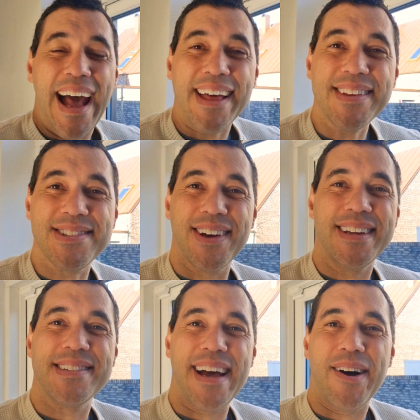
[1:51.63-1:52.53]
and the sun
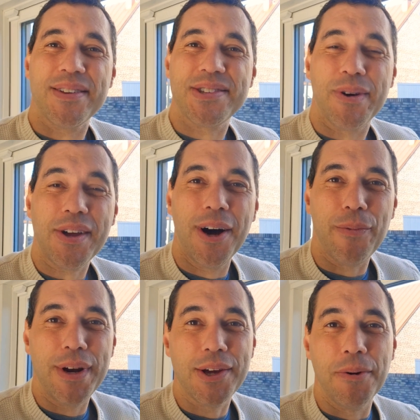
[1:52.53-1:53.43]
is out, so I
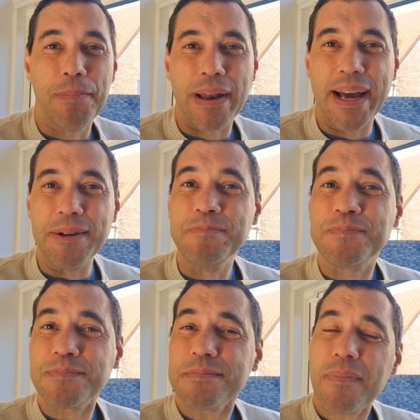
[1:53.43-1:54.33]
can't really complain.
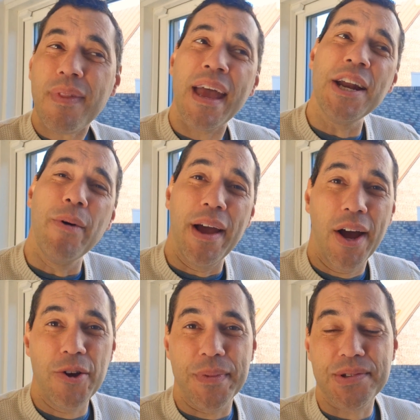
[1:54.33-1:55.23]
Anyway,
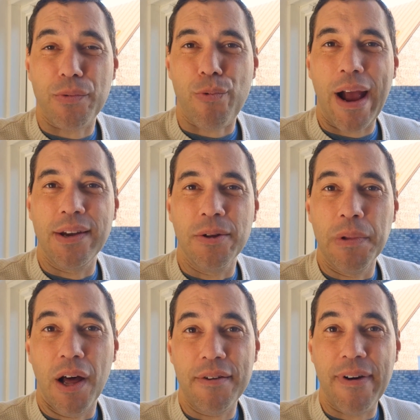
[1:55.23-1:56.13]
I hope this random
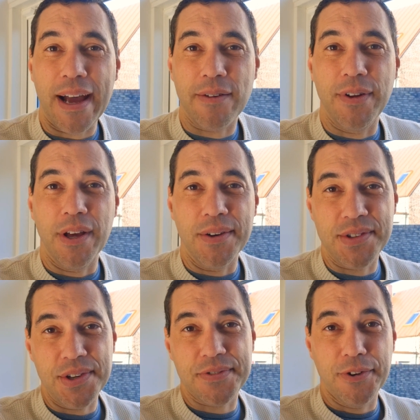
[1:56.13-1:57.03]
life hack video
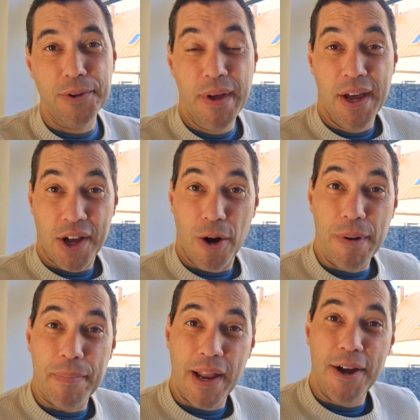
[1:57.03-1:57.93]
is useful.
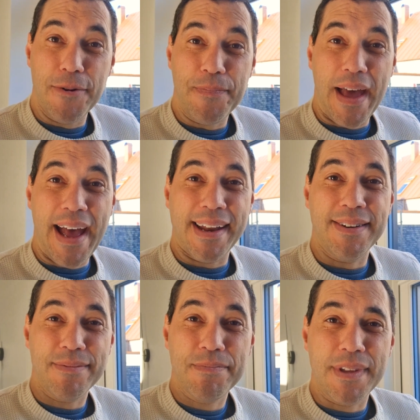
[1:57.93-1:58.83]
Comment below
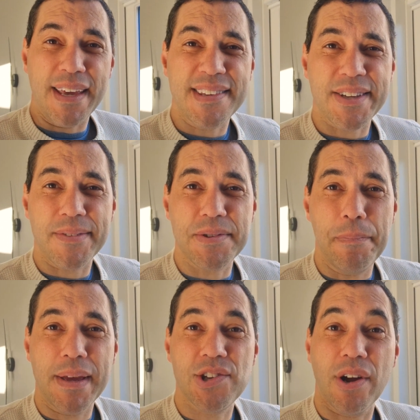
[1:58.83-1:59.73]
and get yourself some
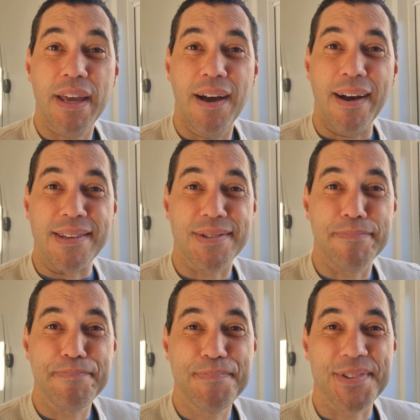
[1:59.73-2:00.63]
big chunky
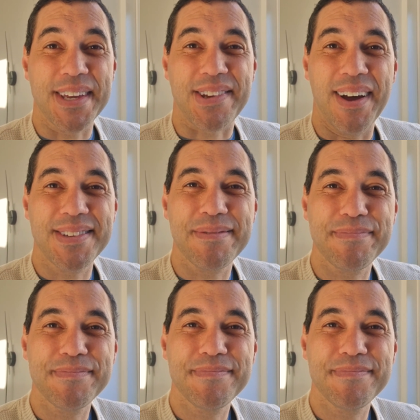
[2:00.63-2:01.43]
ice. Cheers, guys.